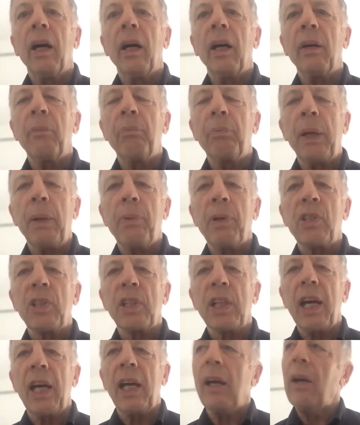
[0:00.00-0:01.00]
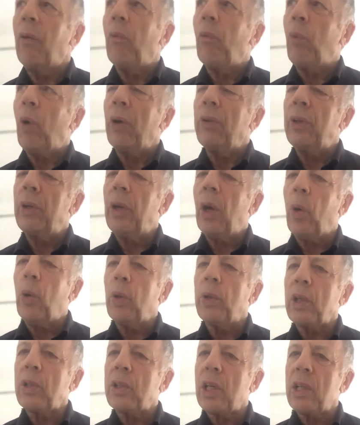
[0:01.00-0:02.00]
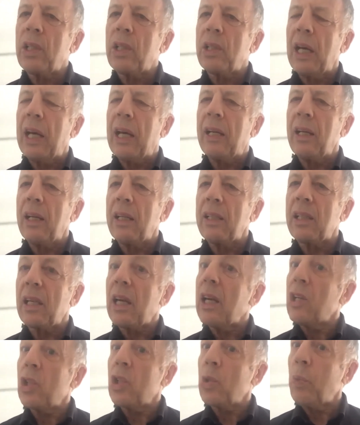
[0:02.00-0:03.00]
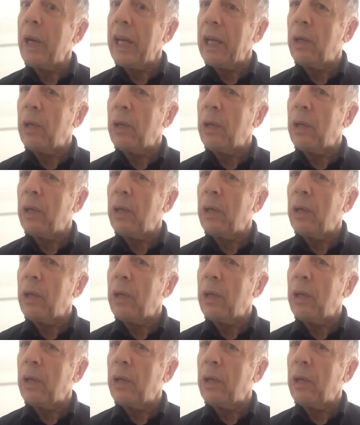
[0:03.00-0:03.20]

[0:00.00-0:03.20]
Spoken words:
People say one notices it is sweet